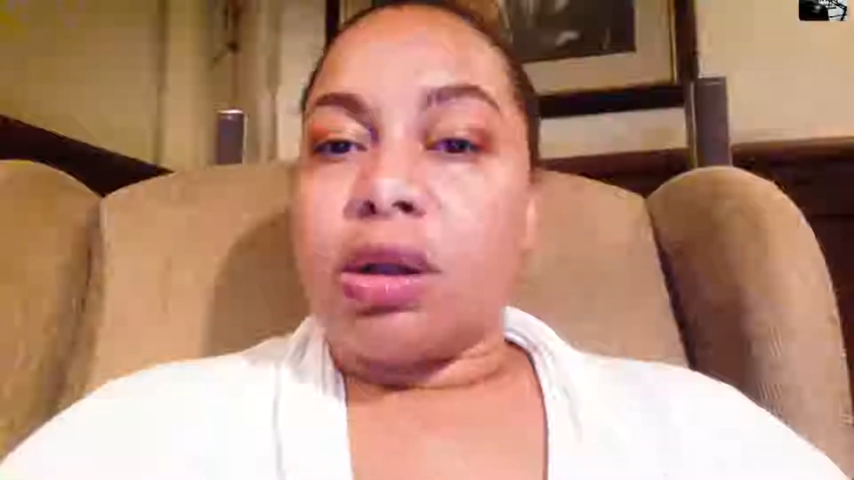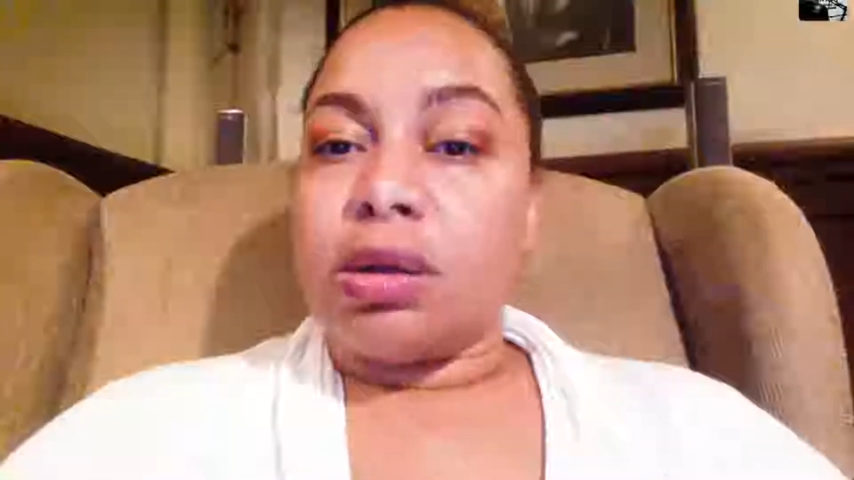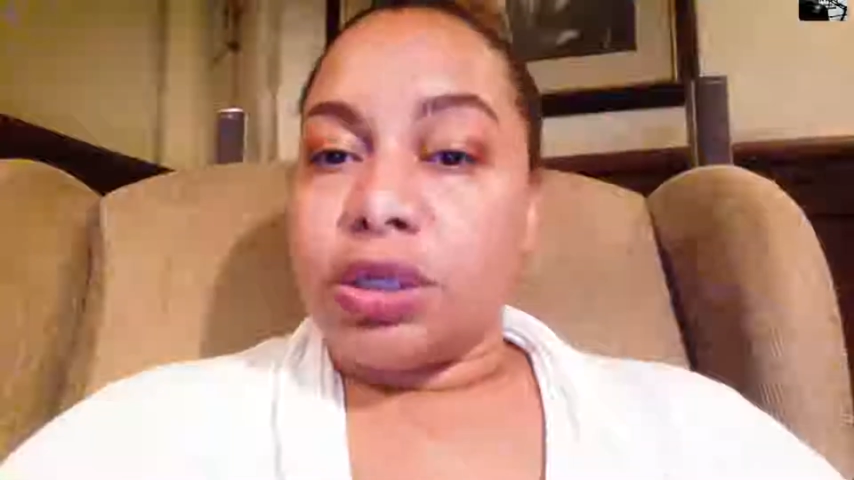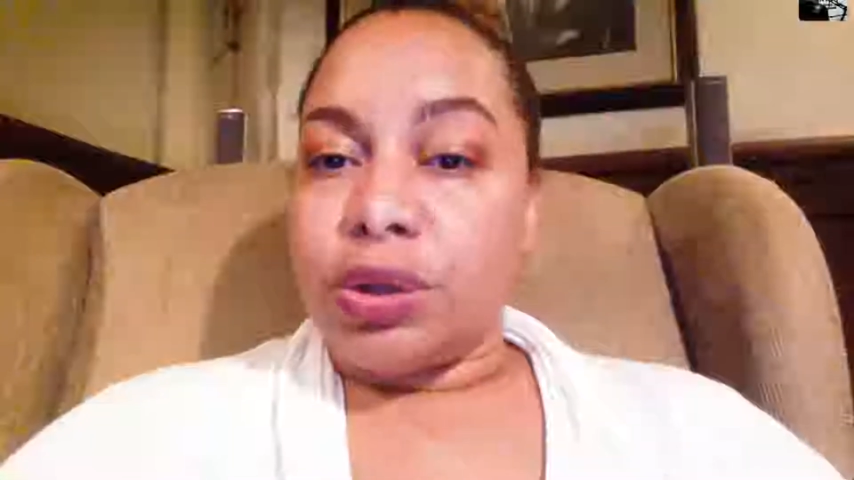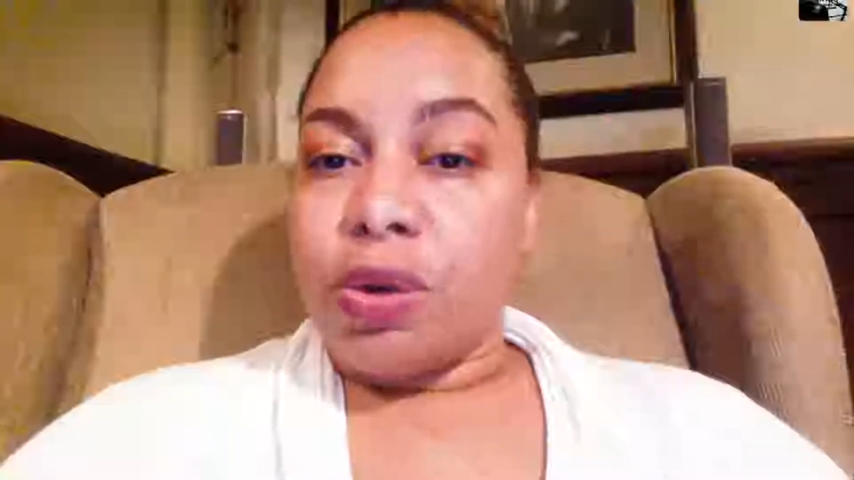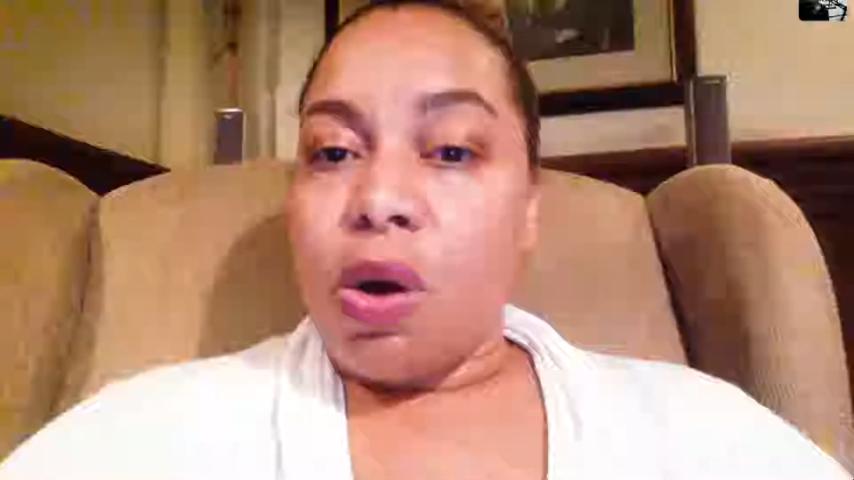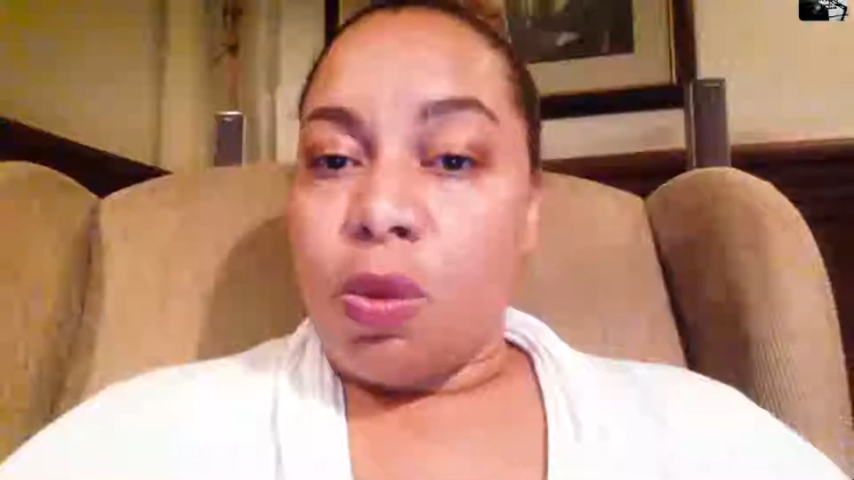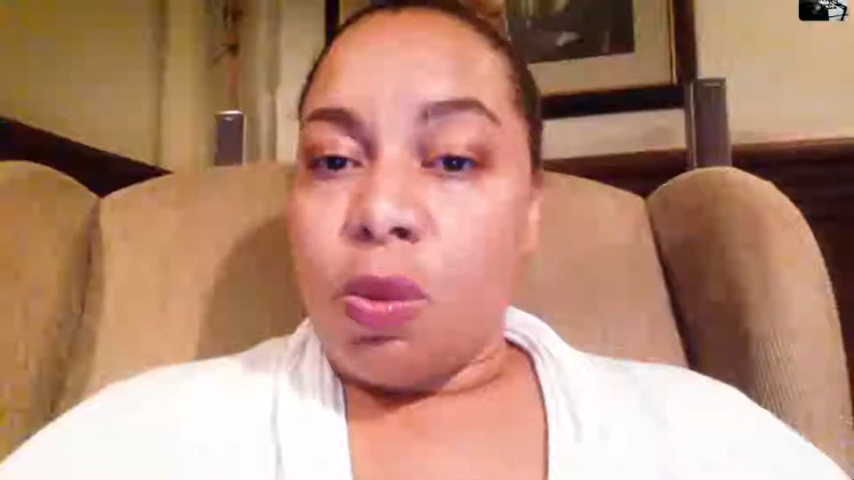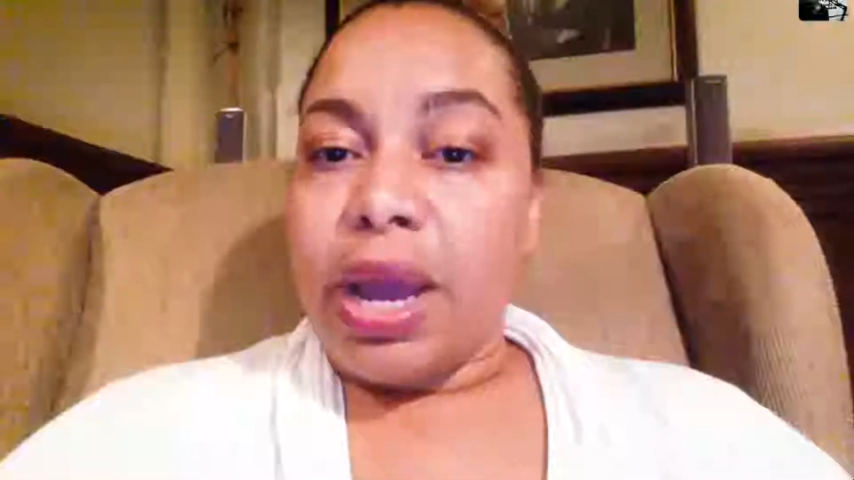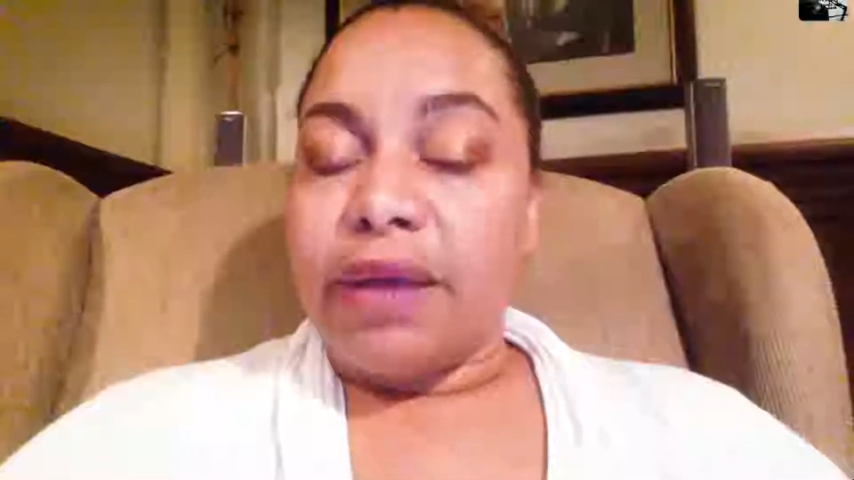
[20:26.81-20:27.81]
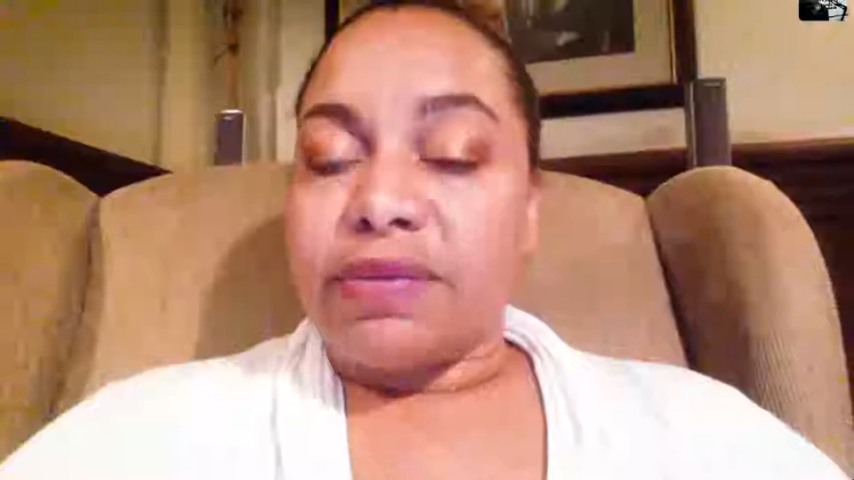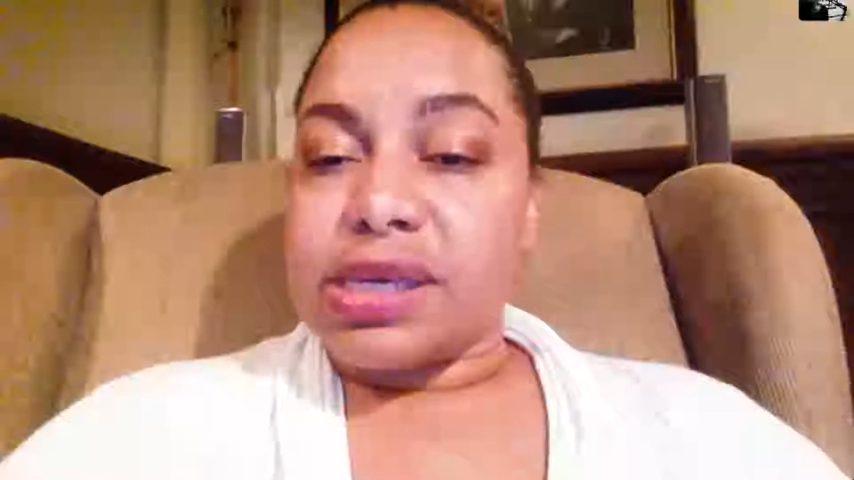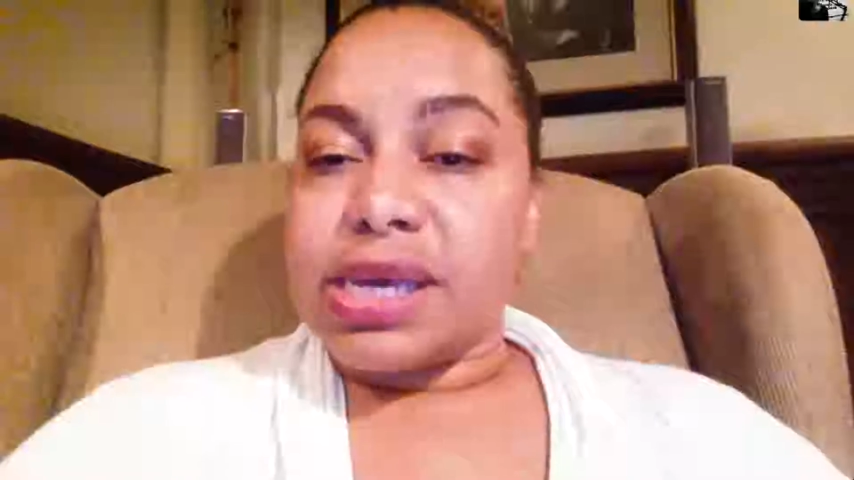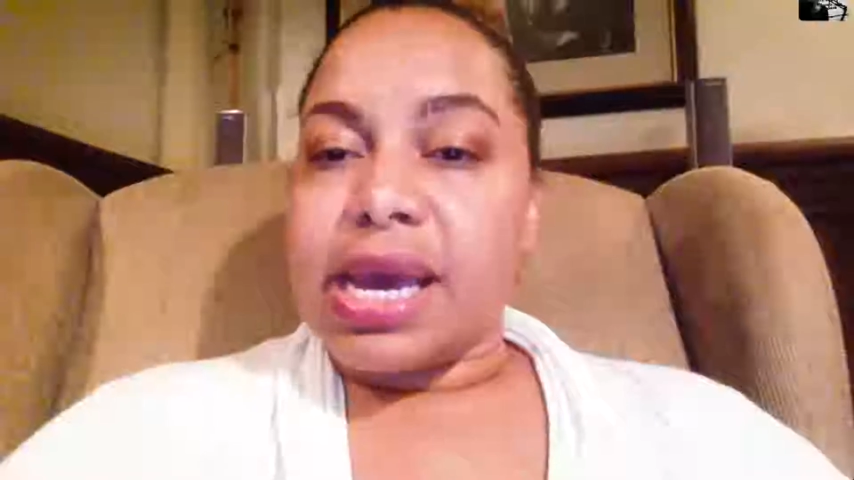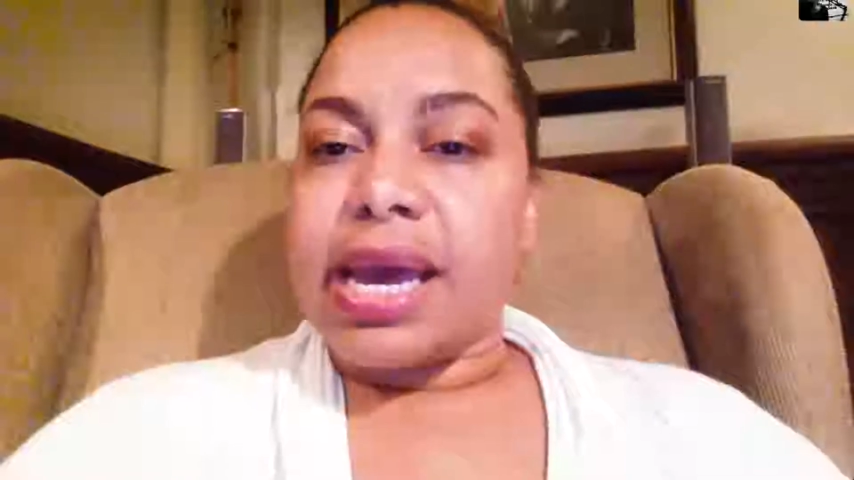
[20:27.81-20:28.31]
on waves
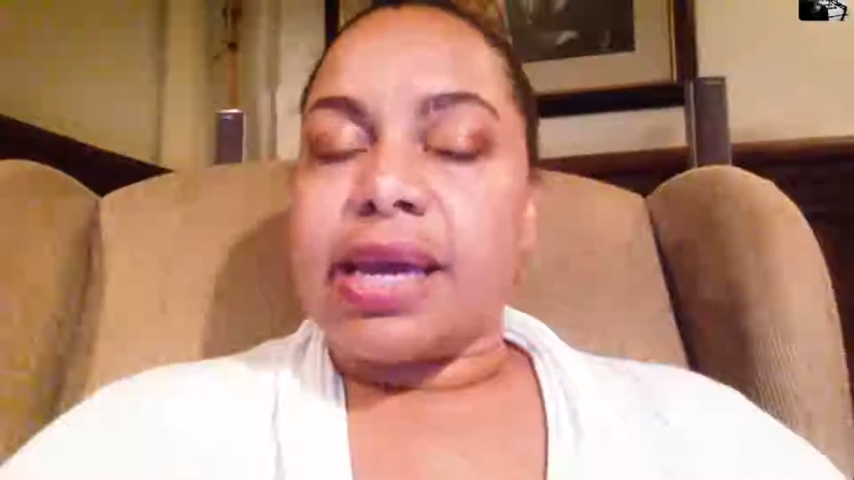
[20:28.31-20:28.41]
again.